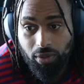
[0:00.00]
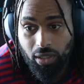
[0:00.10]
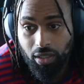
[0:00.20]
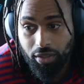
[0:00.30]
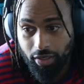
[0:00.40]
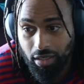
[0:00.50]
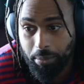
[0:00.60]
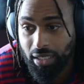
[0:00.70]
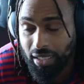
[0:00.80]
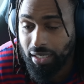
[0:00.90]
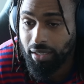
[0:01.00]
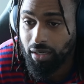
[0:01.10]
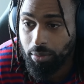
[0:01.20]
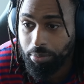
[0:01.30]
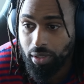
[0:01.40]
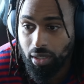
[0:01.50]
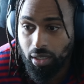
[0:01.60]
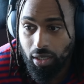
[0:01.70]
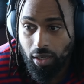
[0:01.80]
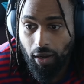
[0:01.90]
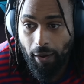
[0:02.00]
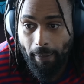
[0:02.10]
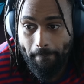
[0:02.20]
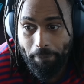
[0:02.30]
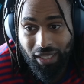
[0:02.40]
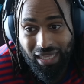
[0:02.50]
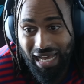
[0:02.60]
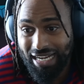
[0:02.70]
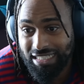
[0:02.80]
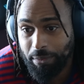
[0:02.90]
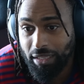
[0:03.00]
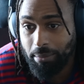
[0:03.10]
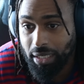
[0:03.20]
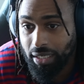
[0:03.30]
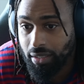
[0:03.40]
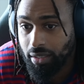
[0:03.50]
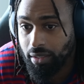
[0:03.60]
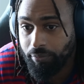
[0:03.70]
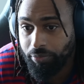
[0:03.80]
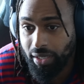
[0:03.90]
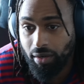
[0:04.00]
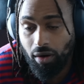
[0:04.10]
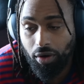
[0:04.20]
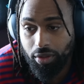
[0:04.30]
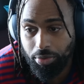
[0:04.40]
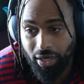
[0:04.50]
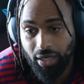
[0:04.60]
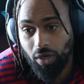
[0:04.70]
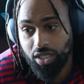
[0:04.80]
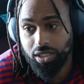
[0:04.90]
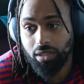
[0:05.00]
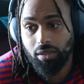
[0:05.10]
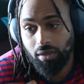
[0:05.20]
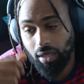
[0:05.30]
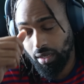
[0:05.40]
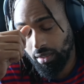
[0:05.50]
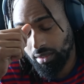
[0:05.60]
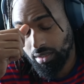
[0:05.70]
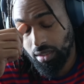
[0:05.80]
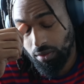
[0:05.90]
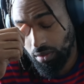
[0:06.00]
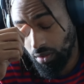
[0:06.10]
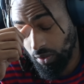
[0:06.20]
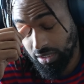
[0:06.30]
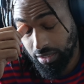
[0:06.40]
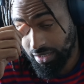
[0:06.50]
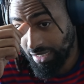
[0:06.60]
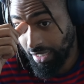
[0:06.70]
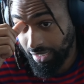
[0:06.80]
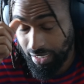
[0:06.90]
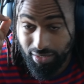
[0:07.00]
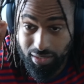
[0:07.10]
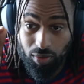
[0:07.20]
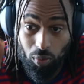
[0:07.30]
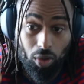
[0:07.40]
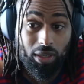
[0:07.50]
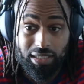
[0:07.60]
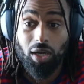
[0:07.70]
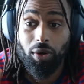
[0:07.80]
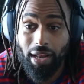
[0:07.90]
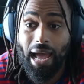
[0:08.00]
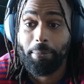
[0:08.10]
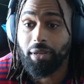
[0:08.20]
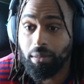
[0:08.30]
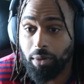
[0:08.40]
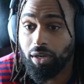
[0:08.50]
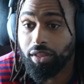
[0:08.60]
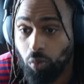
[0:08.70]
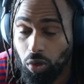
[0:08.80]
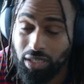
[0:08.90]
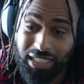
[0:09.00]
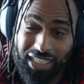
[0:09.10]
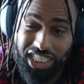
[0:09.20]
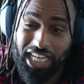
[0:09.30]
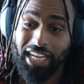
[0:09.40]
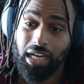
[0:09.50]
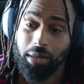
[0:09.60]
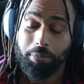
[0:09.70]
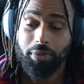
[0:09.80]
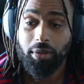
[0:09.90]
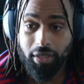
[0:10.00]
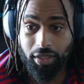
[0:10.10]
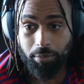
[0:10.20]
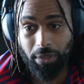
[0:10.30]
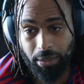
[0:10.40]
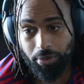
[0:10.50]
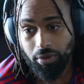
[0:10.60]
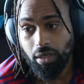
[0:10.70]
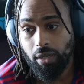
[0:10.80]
They're going to be eating up the lies by the media, and all the brainwashing. Okay, so always understand that, guys. The war is going to happen in America. The world's going to shake up the, the people,